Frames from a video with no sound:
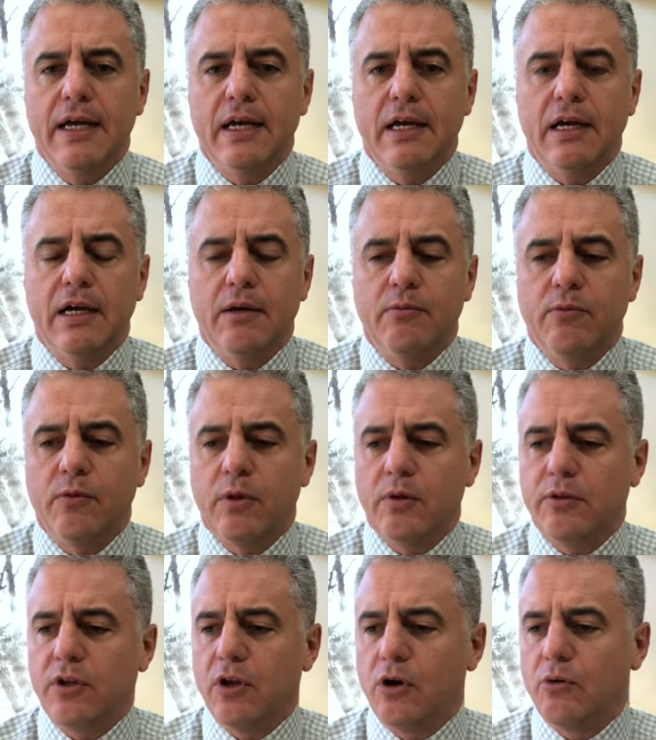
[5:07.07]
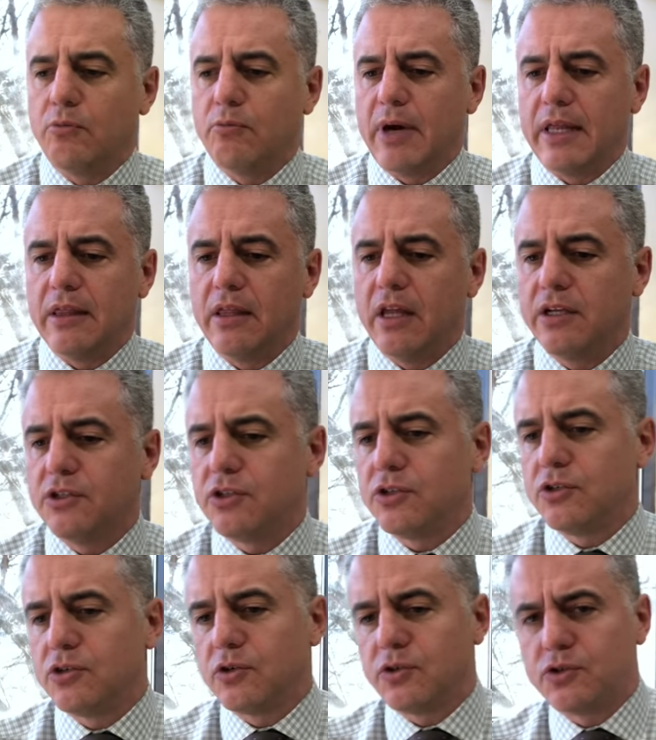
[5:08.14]
You know, my
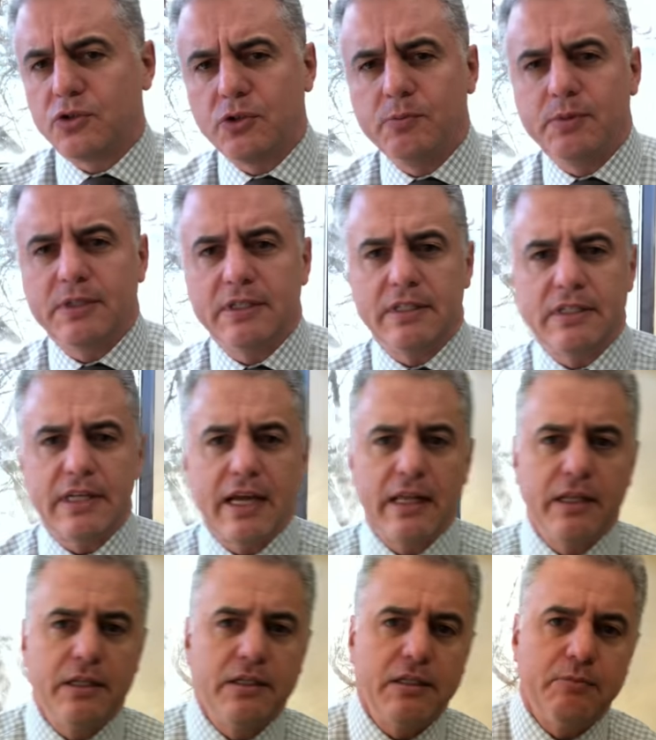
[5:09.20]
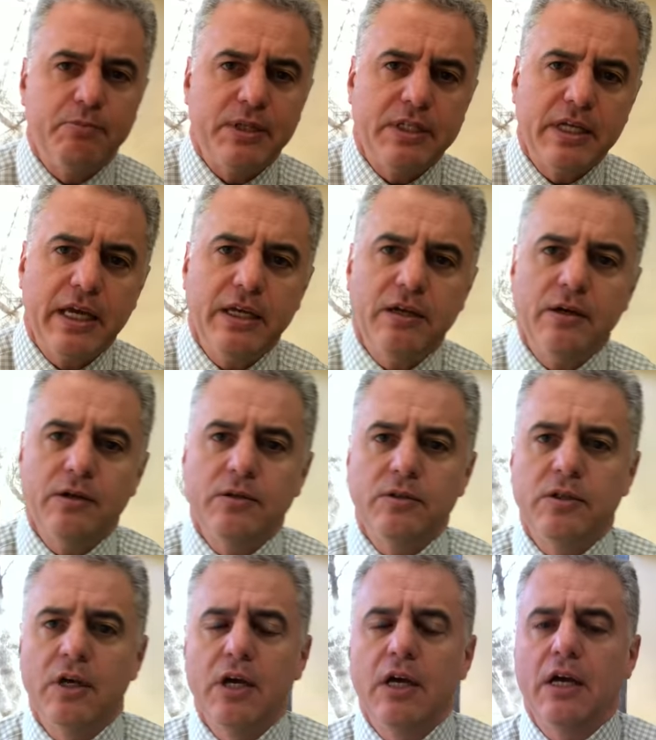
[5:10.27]
lunches are soups and salads and
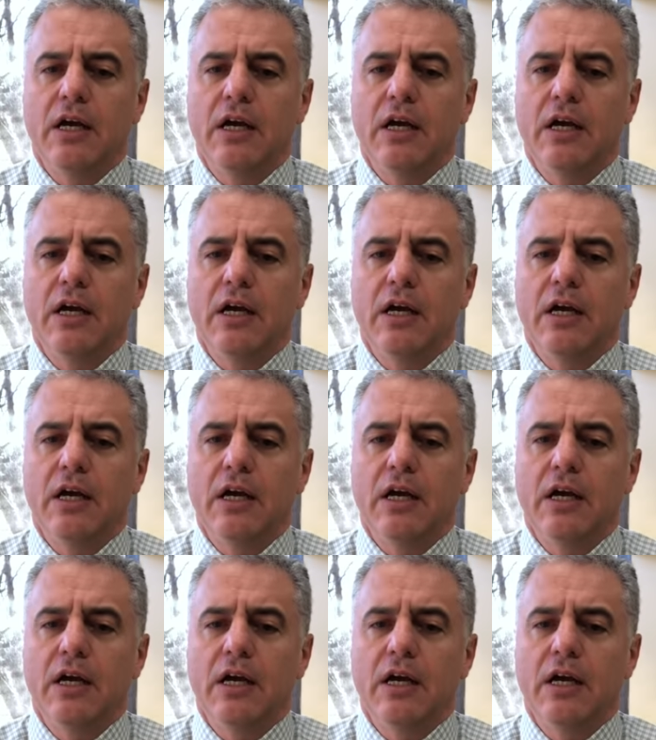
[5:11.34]
potatoes.